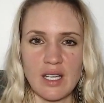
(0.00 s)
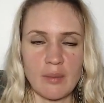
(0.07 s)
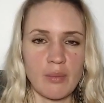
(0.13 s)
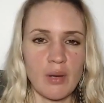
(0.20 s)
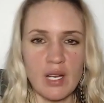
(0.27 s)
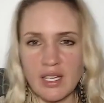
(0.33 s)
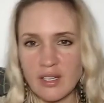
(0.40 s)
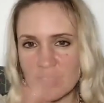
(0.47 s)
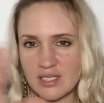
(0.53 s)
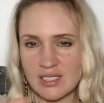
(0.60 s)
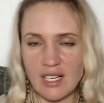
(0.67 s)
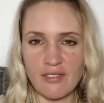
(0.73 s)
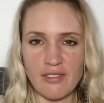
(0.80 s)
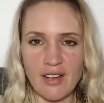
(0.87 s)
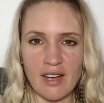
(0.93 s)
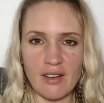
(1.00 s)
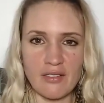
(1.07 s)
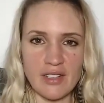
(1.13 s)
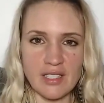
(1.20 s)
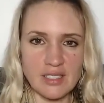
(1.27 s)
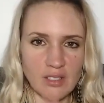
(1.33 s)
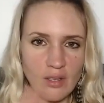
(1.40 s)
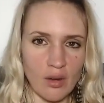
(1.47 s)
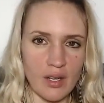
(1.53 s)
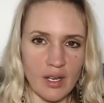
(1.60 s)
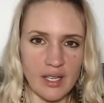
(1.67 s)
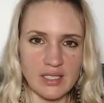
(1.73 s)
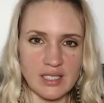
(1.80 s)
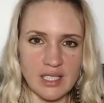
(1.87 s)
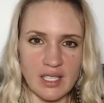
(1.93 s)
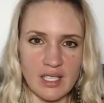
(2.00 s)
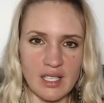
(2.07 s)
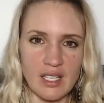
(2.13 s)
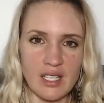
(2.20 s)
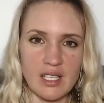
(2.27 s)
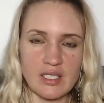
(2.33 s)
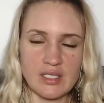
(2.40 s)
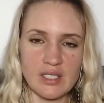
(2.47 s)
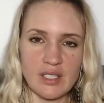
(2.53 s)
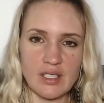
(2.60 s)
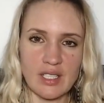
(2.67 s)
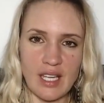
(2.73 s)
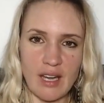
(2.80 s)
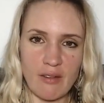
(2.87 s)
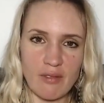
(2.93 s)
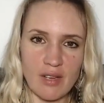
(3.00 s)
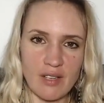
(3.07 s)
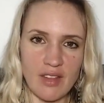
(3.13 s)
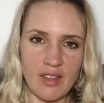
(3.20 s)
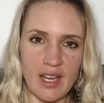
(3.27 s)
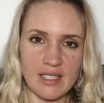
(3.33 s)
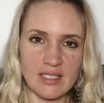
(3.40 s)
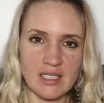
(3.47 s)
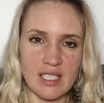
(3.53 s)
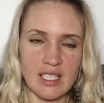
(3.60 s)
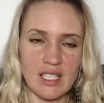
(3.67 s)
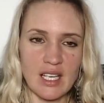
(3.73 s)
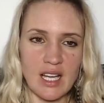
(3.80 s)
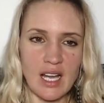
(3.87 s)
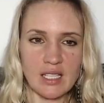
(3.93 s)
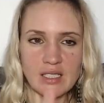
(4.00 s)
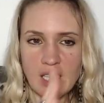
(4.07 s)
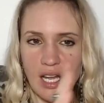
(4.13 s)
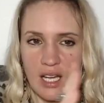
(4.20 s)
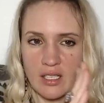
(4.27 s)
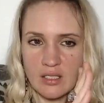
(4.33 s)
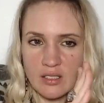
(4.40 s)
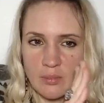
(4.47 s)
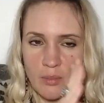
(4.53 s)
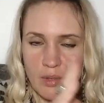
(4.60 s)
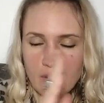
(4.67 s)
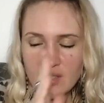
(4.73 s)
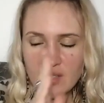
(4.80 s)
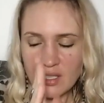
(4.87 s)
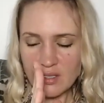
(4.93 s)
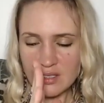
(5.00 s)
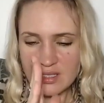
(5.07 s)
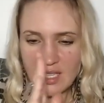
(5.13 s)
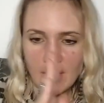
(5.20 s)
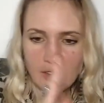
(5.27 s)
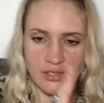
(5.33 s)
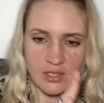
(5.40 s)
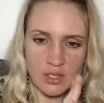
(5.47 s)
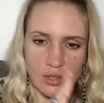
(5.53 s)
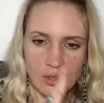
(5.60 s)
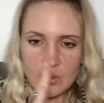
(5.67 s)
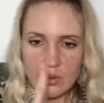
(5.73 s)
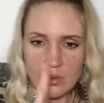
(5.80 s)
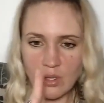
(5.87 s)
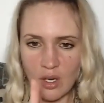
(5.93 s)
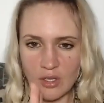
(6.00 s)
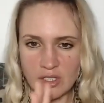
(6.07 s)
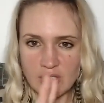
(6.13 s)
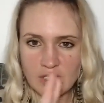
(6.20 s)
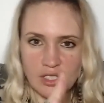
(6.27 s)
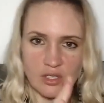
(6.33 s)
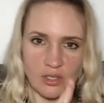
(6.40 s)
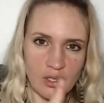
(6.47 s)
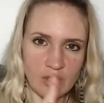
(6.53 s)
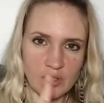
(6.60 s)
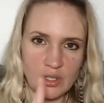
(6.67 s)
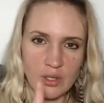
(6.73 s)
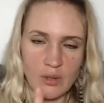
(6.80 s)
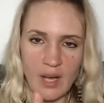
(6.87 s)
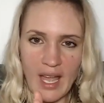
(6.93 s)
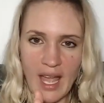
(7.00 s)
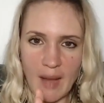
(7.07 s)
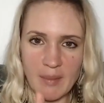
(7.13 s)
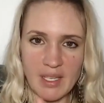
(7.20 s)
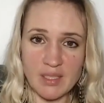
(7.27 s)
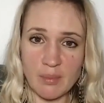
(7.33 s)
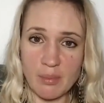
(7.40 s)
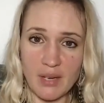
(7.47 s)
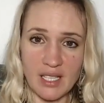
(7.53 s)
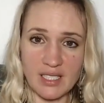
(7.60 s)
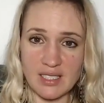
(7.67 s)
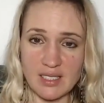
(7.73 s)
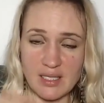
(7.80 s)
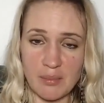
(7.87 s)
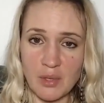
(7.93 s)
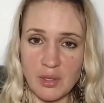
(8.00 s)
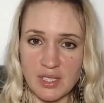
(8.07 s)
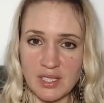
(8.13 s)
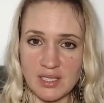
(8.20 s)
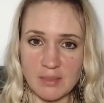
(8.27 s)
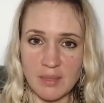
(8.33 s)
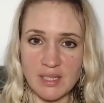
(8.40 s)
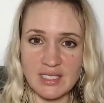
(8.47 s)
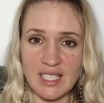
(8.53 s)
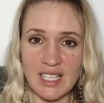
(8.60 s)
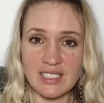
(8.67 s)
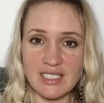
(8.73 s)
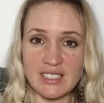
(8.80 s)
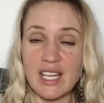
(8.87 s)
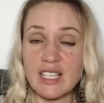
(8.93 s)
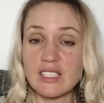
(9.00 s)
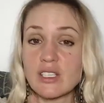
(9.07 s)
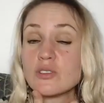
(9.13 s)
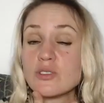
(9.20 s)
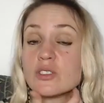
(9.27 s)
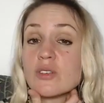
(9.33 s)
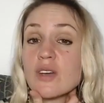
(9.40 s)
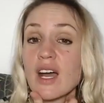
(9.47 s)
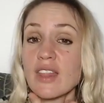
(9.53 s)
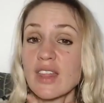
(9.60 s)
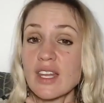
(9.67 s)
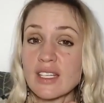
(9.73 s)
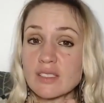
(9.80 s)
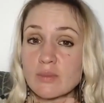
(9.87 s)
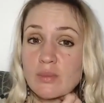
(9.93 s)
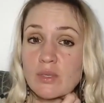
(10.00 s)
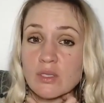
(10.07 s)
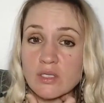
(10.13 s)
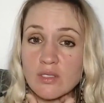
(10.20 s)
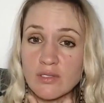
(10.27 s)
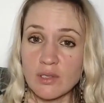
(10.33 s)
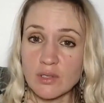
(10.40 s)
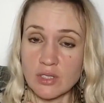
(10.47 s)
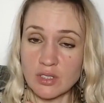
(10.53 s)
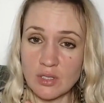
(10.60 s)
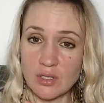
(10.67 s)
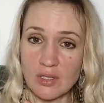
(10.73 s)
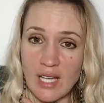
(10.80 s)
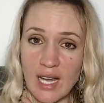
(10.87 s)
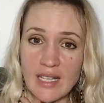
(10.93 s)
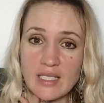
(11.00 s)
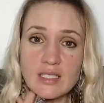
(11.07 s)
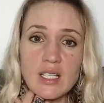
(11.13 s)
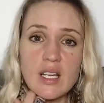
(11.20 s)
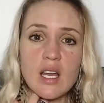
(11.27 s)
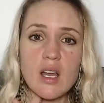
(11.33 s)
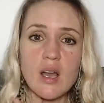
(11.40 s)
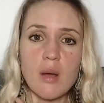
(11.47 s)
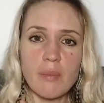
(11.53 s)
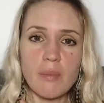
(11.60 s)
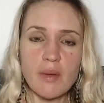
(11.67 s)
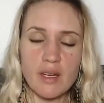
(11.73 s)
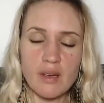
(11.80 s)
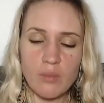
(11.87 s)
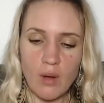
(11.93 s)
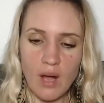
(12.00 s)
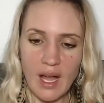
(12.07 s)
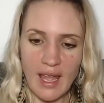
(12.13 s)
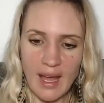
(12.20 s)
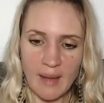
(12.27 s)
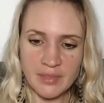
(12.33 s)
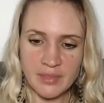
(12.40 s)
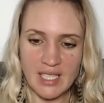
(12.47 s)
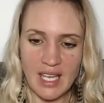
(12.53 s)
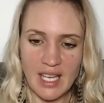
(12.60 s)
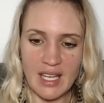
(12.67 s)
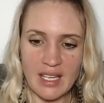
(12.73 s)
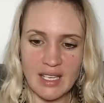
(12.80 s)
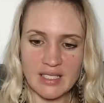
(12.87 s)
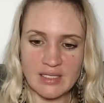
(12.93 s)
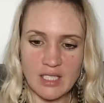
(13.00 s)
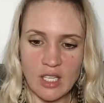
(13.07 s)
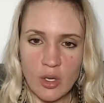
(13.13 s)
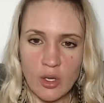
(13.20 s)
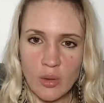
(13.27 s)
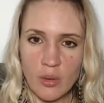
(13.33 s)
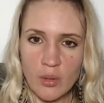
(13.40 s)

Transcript: like pulling yourself out of it's not going to to get rid of that and and moving yourself to consciousness or to I am is a practice. I'm not dismissing it and saying don't do it. I think it's beautiful to do that. But what I am saying is that